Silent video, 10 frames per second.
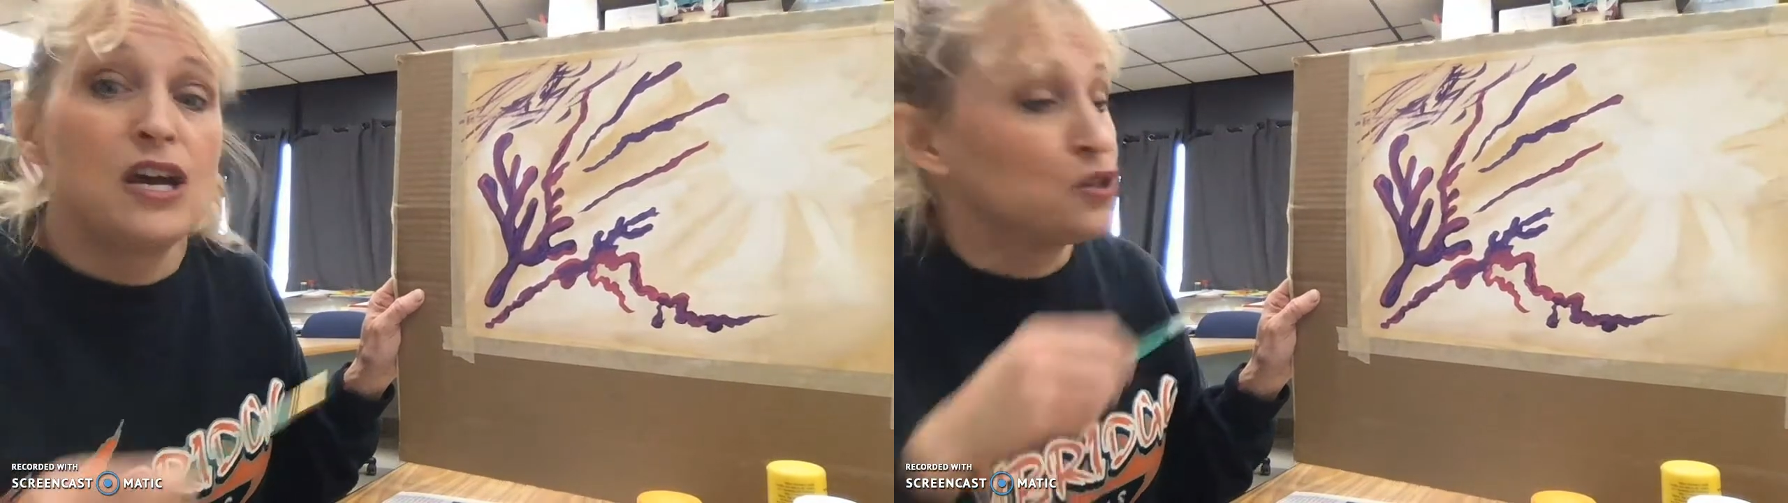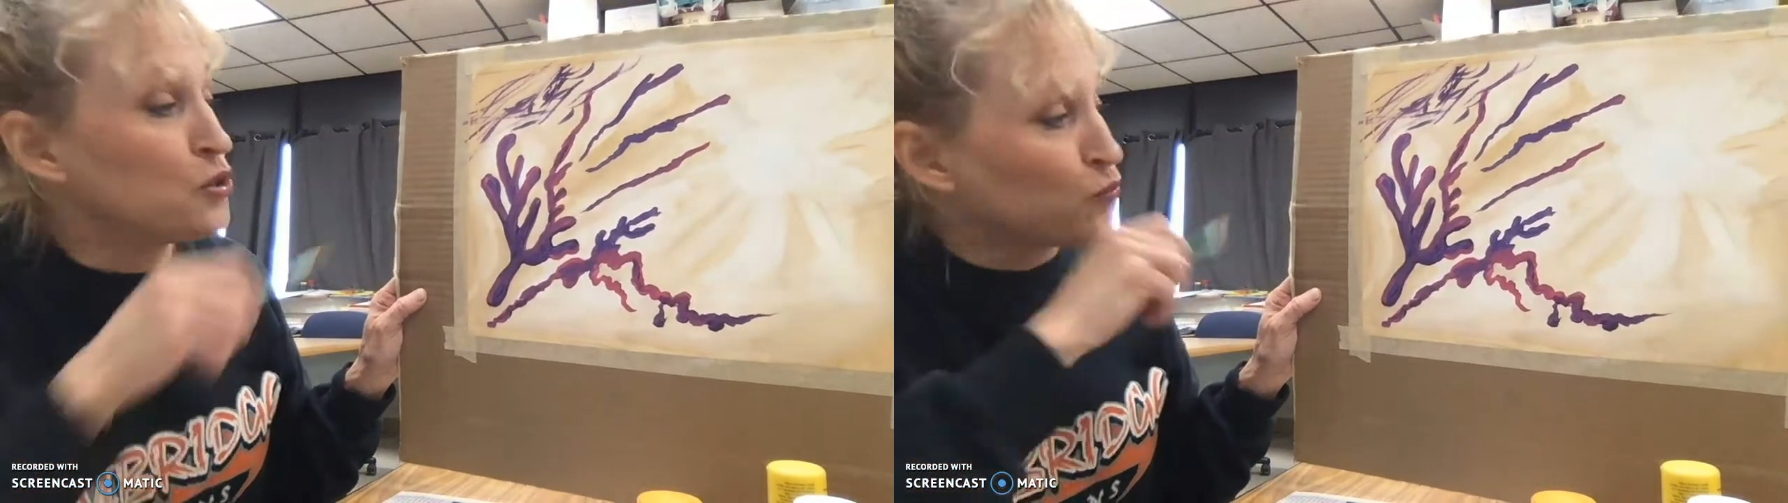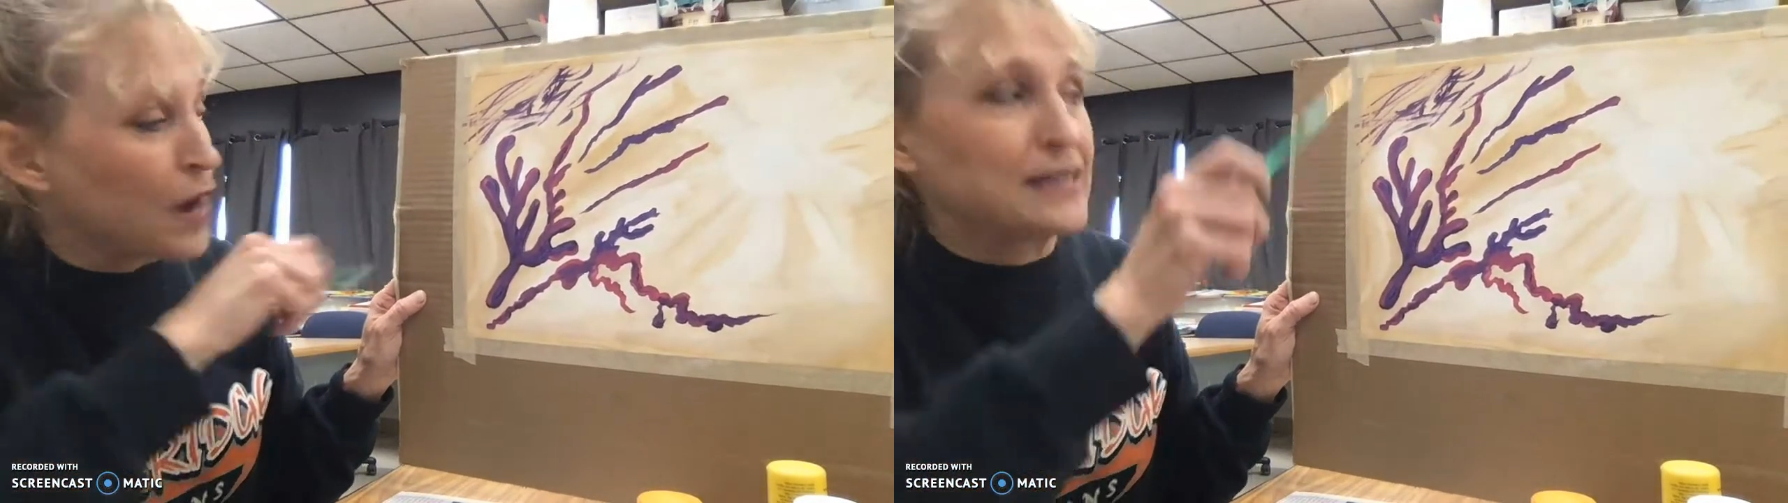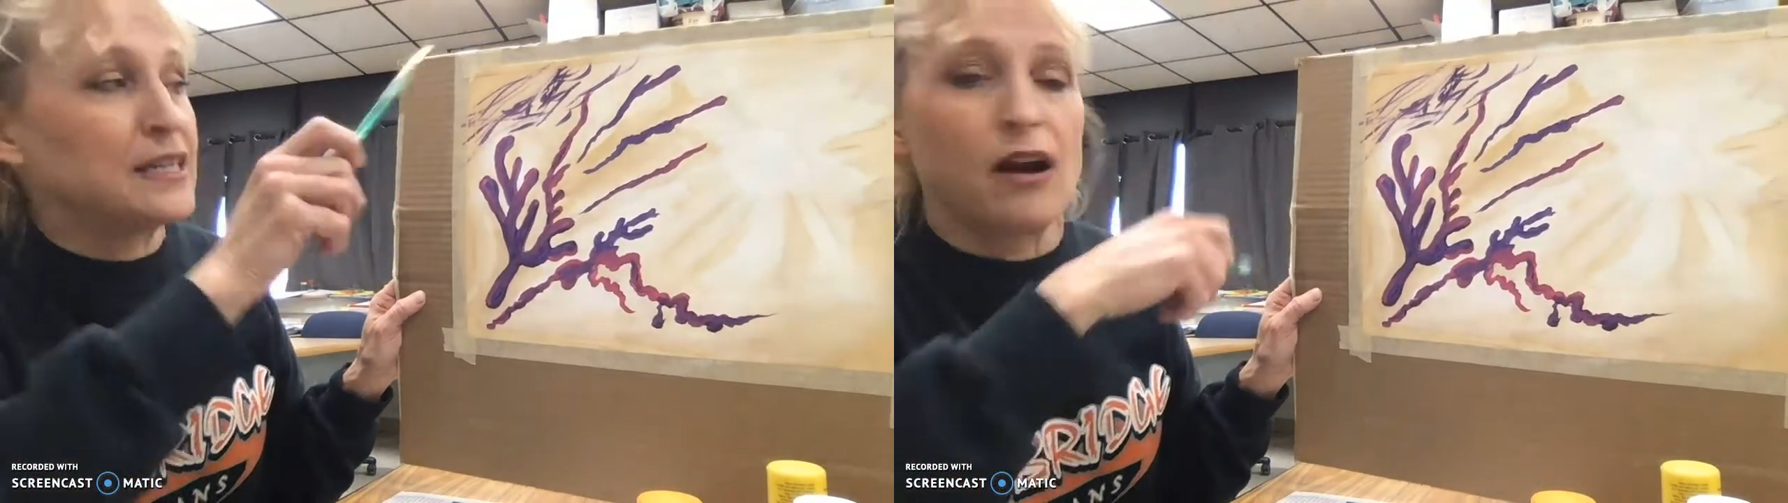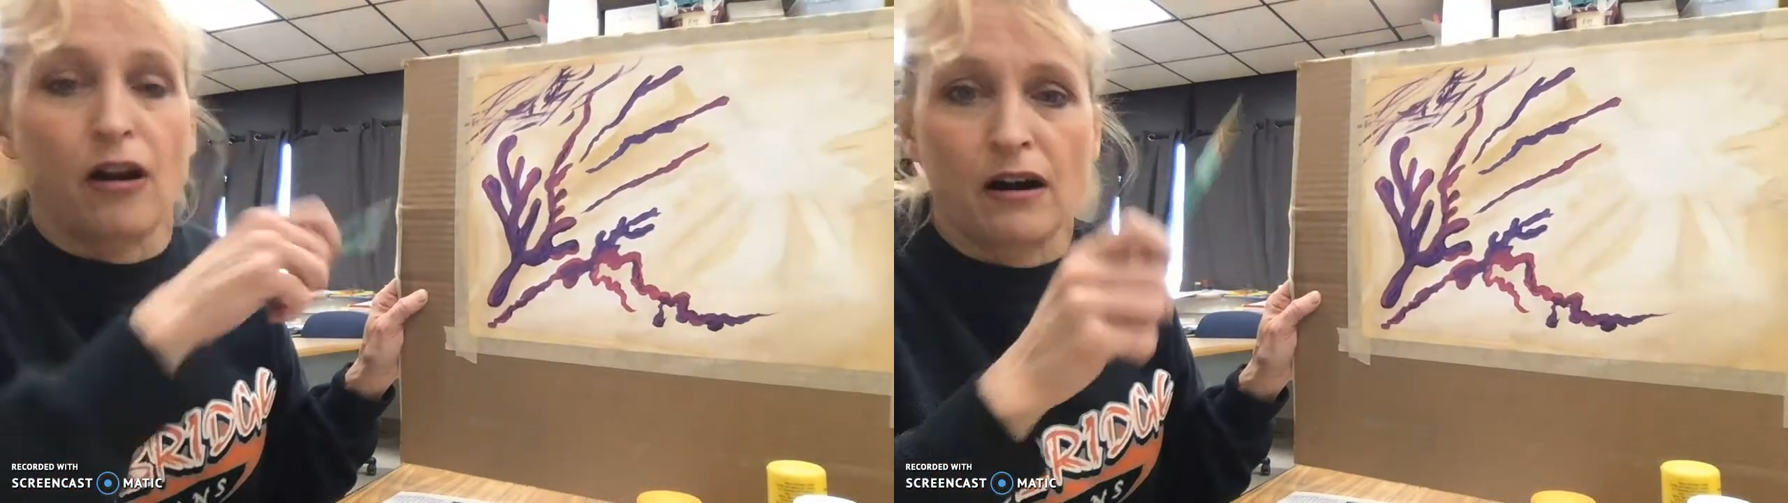
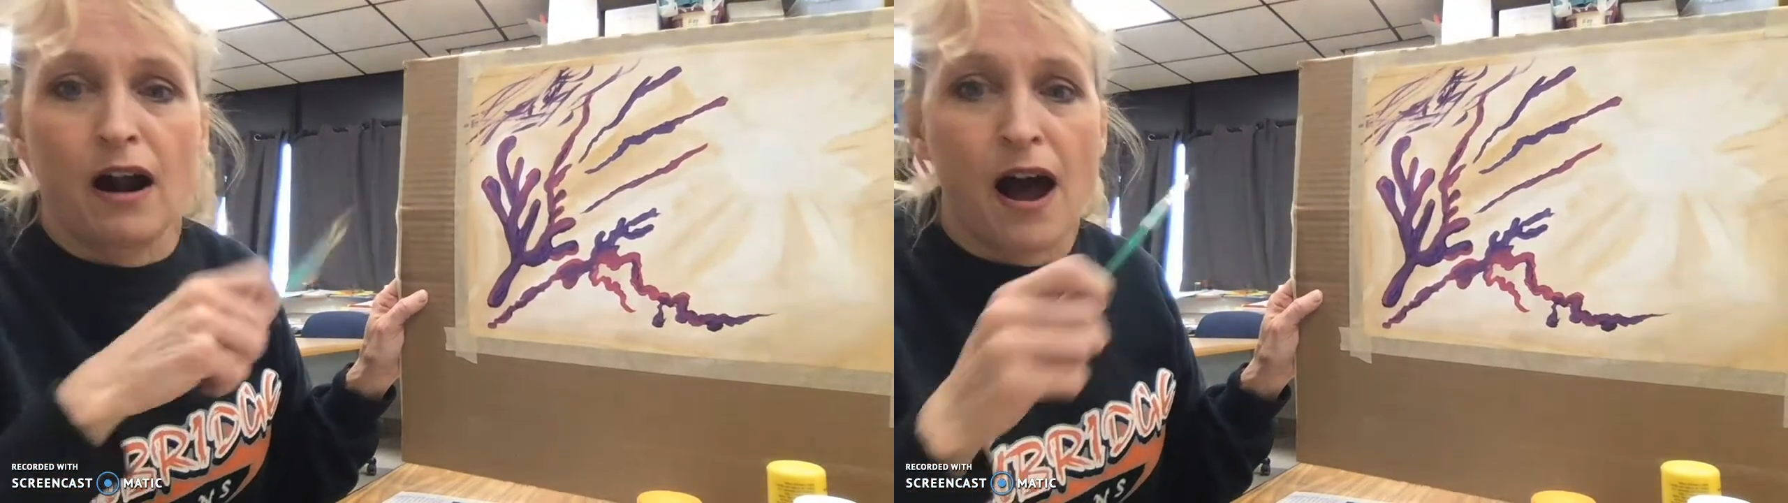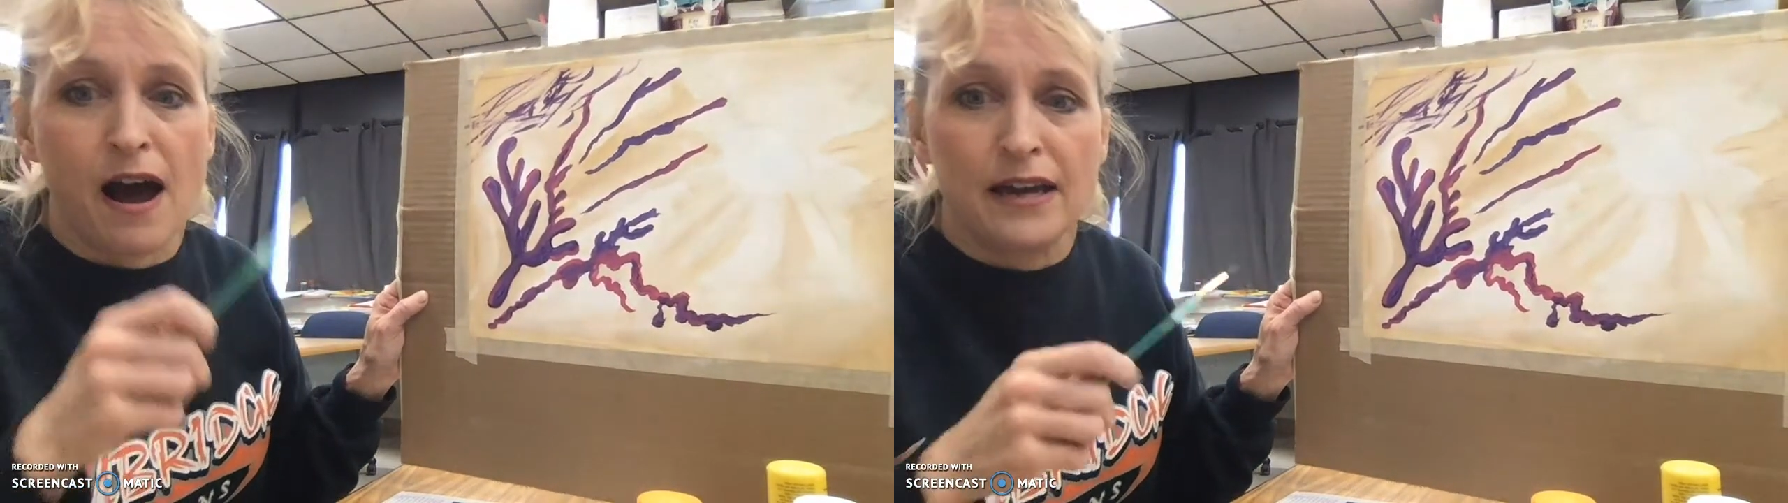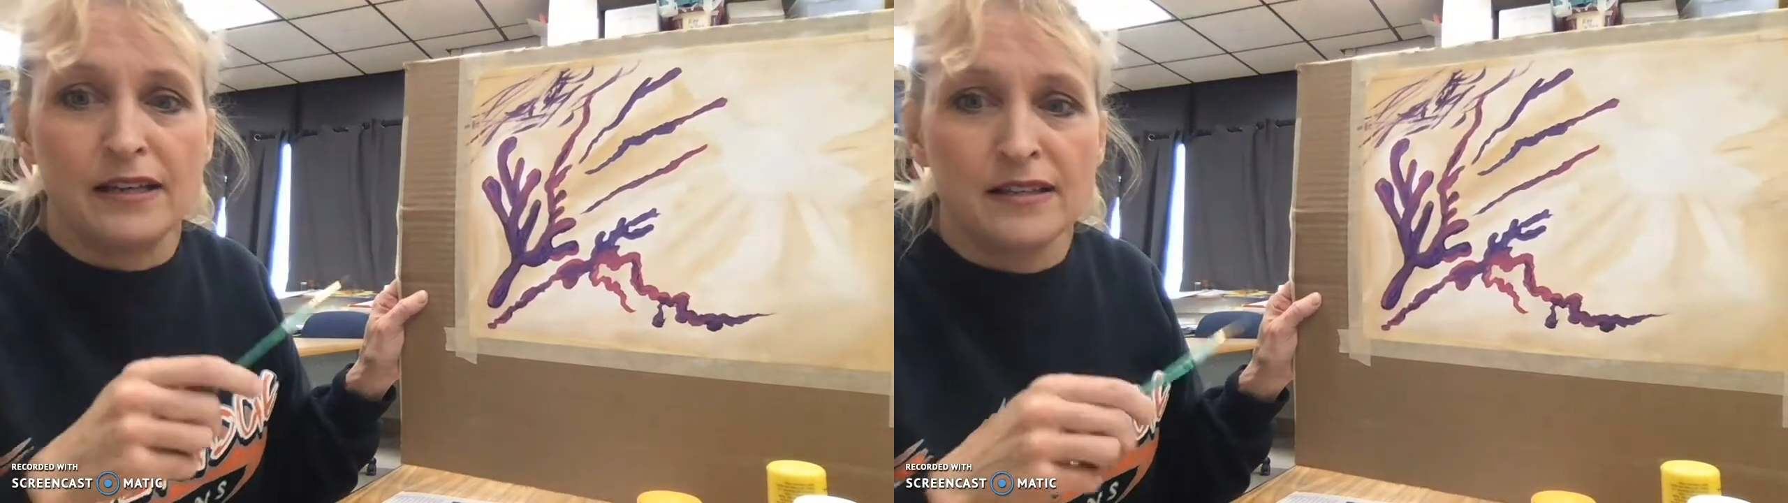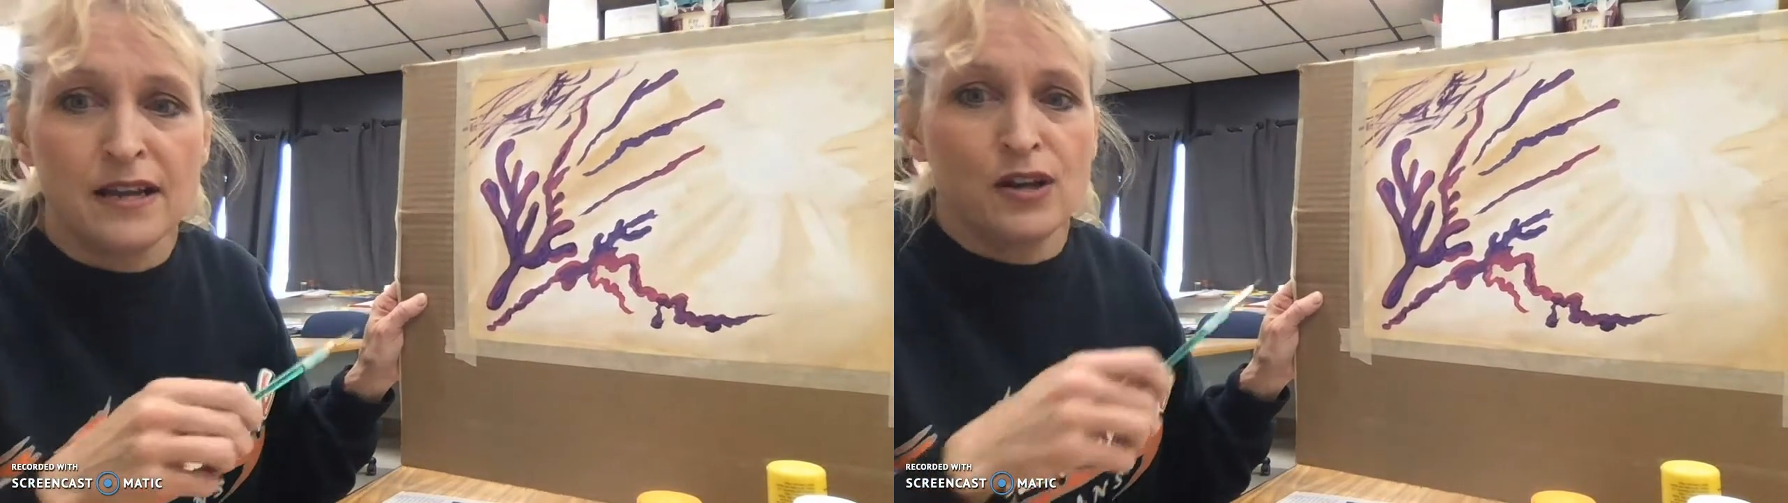directing our eyes.